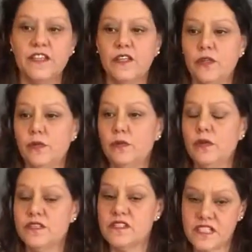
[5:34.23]

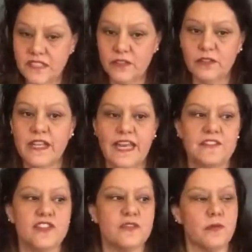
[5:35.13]
you still
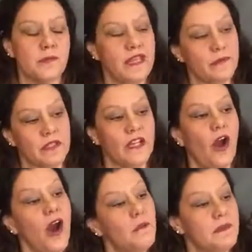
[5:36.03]
can just remain really
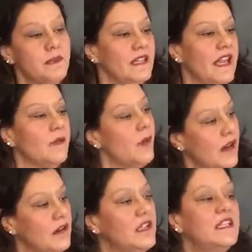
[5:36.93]
calm and be like,
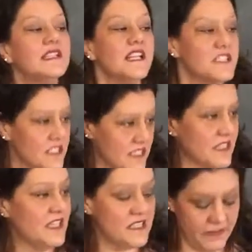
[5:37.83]
well, let's
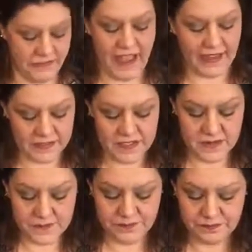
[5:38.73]
discuss the facts.